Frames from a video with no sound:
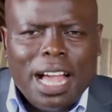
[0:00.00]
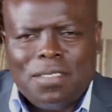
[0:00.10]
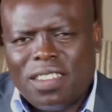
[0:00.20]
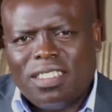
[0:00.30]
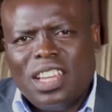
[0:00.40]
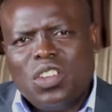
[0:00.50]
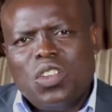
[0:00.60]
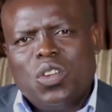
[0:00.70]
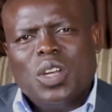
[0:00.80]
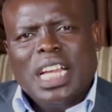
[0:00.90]
I'm just saying
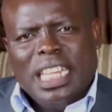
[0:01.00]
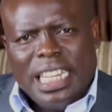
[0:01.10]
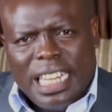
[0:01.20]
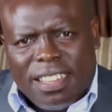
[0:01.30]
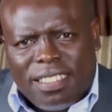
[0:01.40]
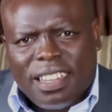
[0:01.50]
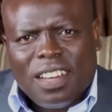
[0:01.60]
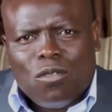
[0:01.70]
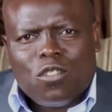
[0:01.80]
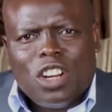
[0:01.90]
to you that there are
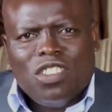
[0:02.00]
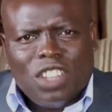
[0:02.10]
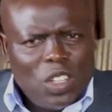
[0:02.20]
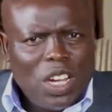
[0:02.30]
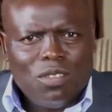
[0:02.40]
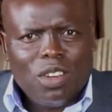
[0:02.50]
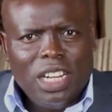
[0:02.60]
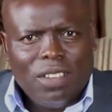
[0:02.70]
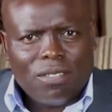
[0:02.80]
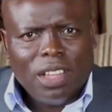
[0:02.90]
certain friends that you have to
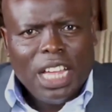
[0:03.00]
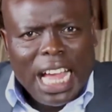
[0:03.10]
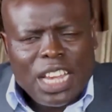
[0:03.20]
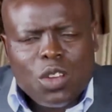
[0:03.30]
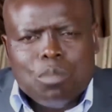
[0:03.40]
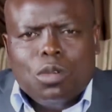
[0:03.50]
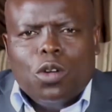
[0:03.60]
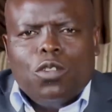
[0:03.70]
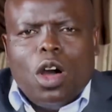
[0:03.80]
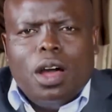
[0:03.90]
leave and you
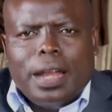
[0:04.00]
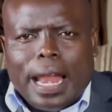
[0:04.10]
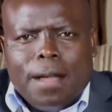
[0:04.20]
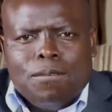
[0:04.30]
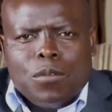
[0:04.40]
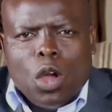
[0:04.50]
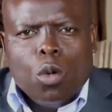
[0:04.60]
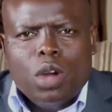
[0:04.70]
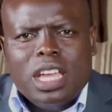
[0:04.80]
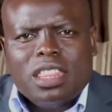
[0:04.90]
move on
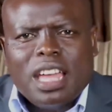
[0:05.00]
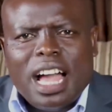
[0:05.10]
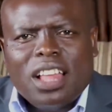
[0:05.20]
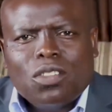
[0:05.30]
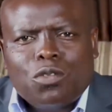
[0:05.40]
with other